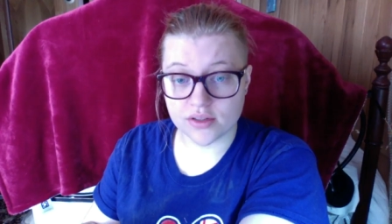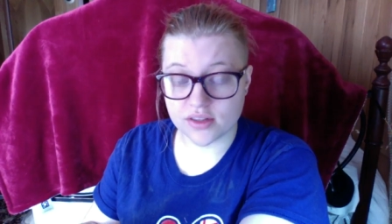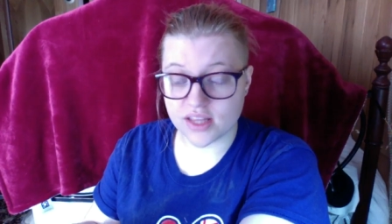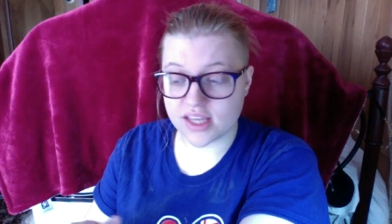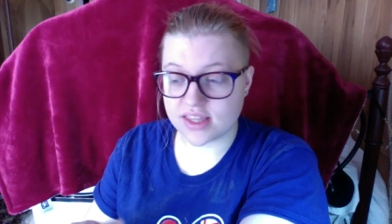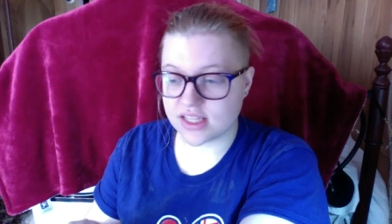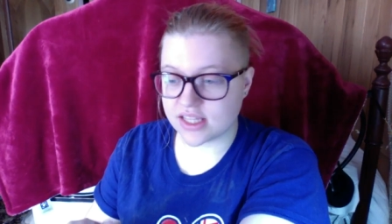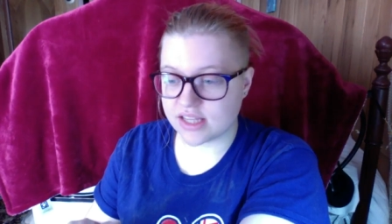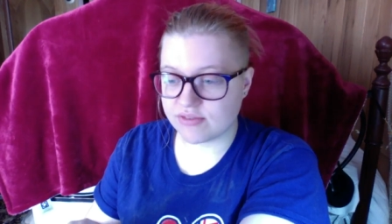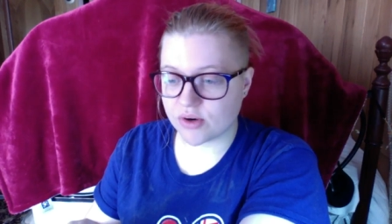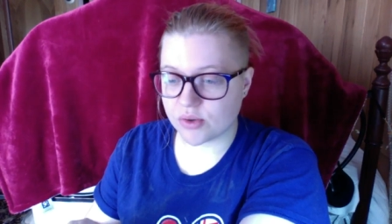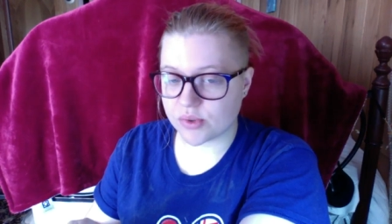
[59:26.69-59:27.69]
Like, the Elite
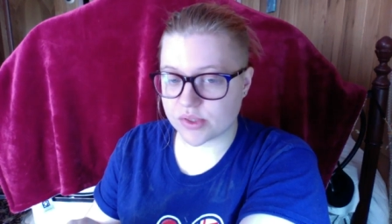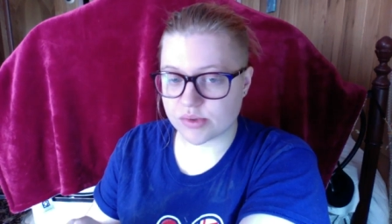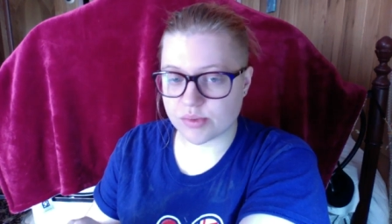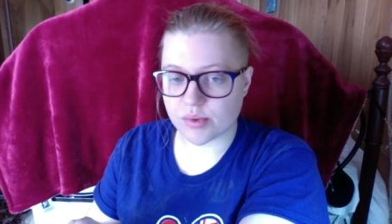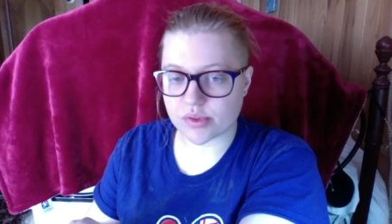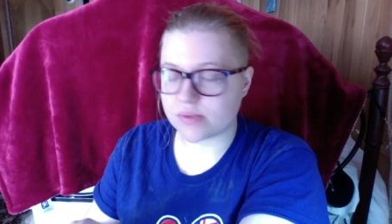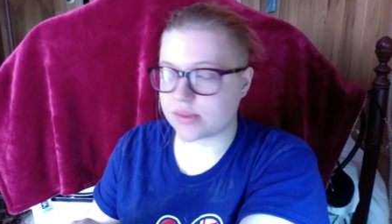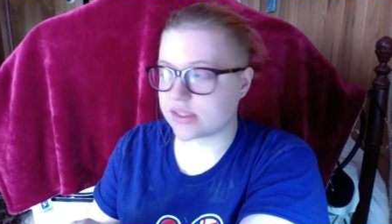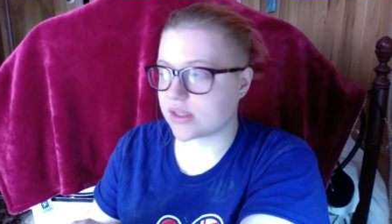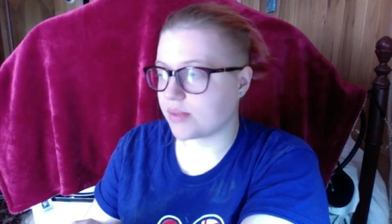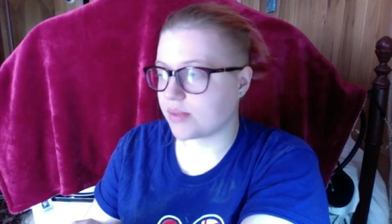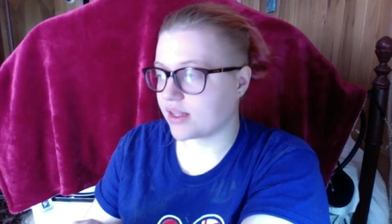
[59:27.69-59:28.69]
Four was supposed to be
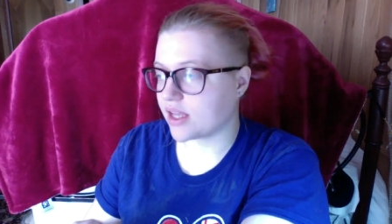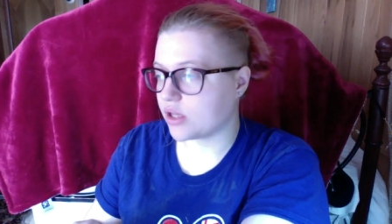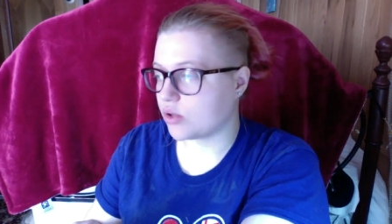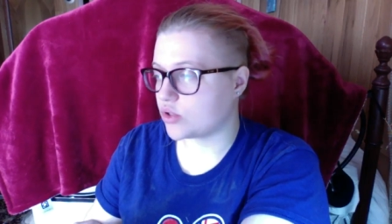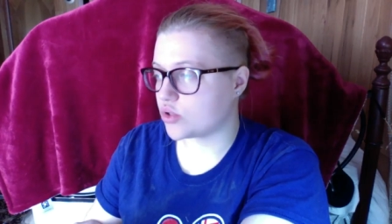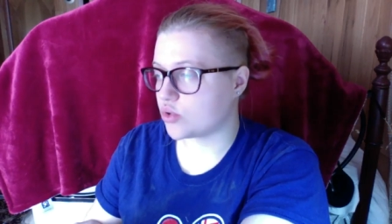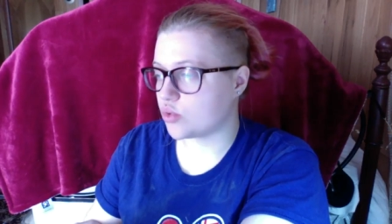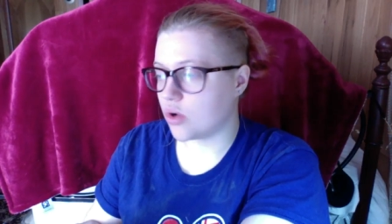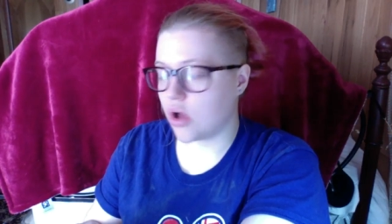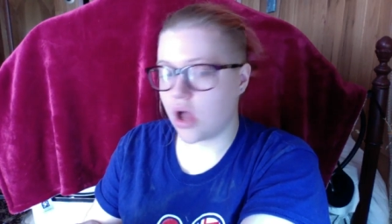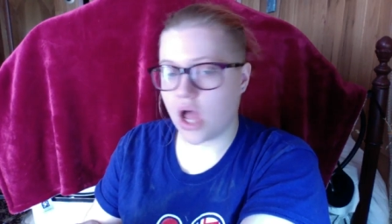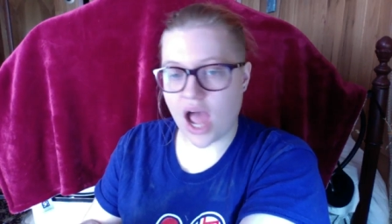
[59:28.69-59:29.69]
something that you do
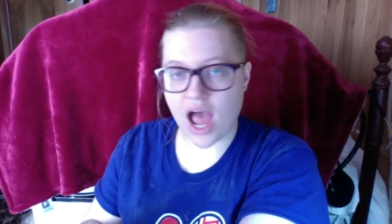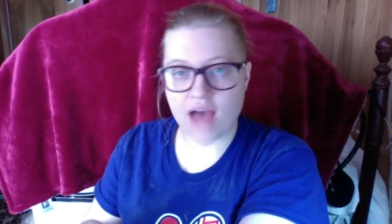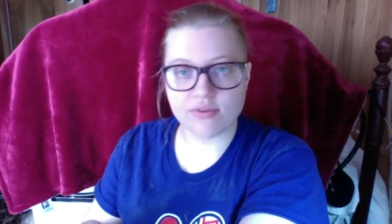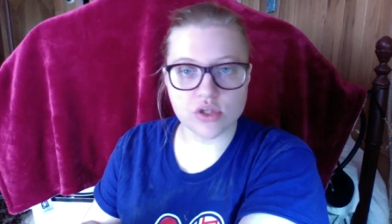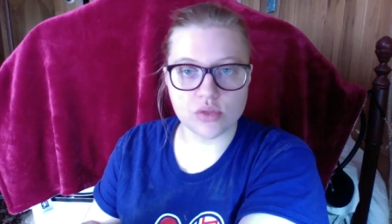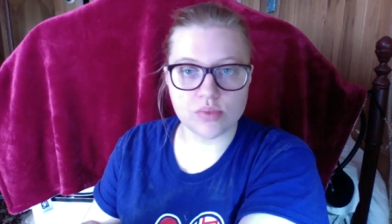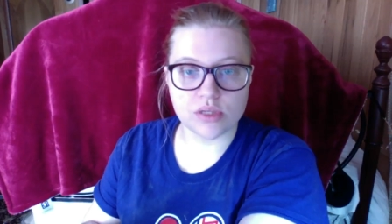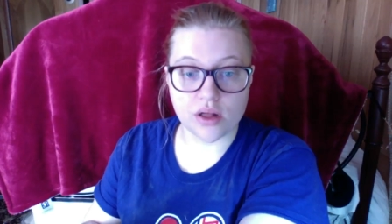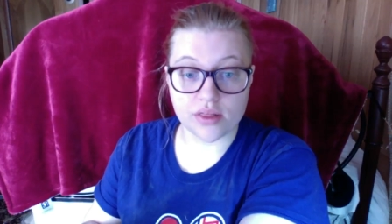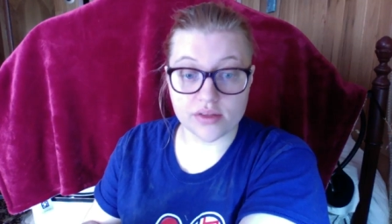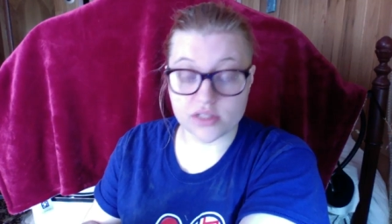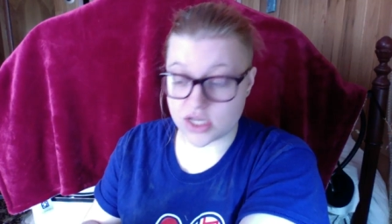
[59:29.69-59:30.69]
after you beat all
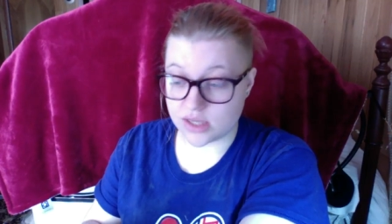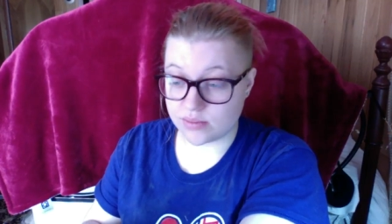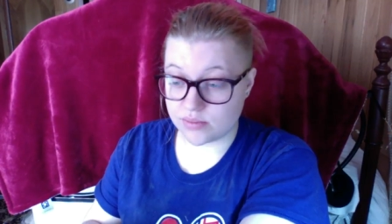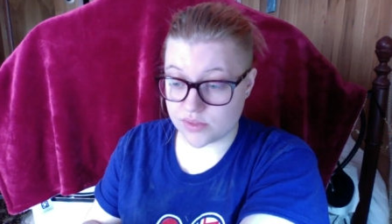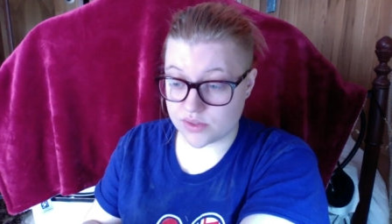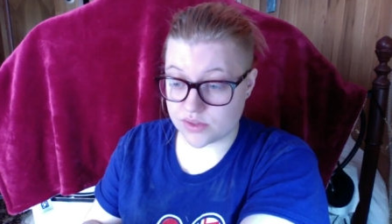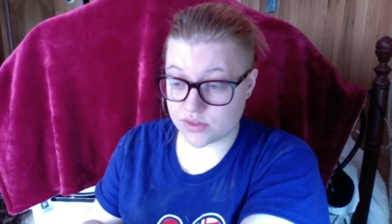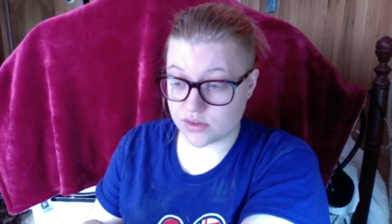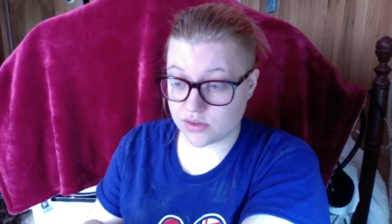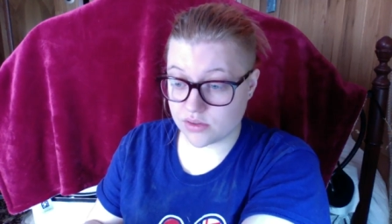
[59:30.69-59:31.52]
the gyms.